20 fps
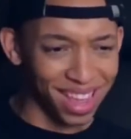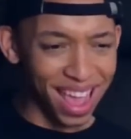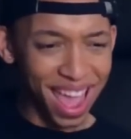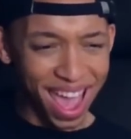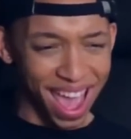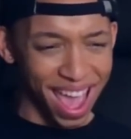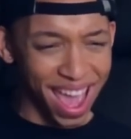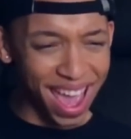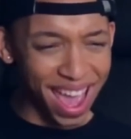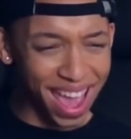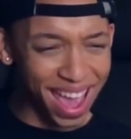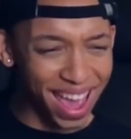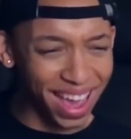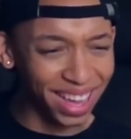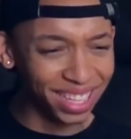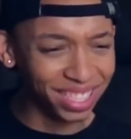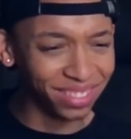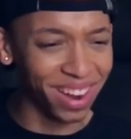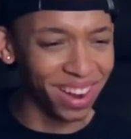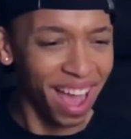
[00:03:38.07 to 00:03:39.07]

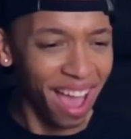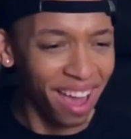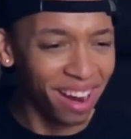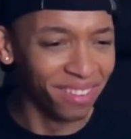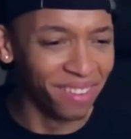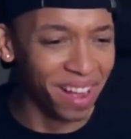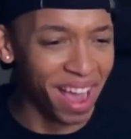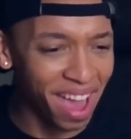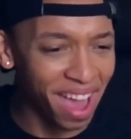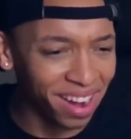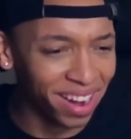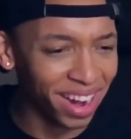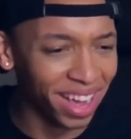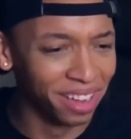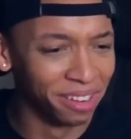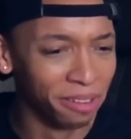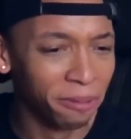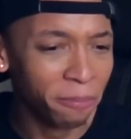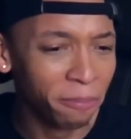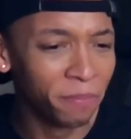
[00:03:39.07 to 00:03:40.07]
Yes! Right, right,
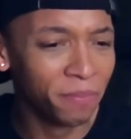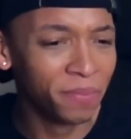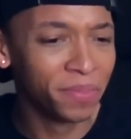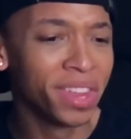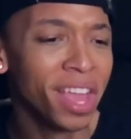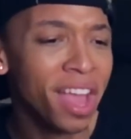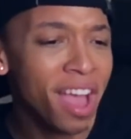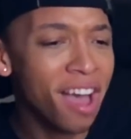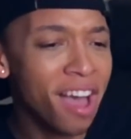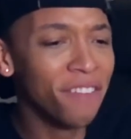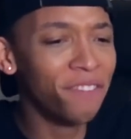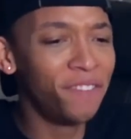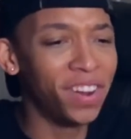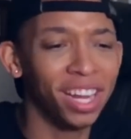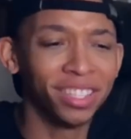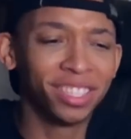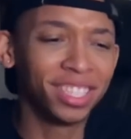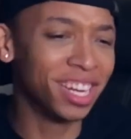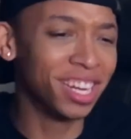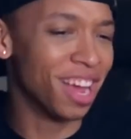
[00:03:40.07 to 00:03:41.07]
right.
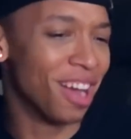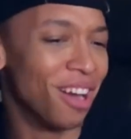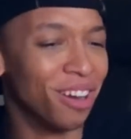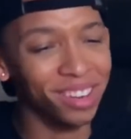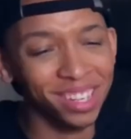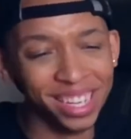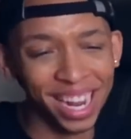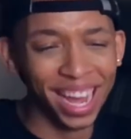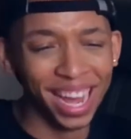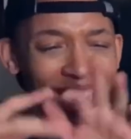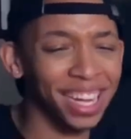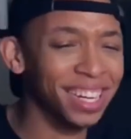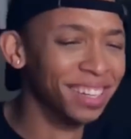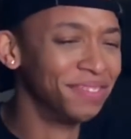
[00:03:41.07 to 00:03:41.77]
That's the owner.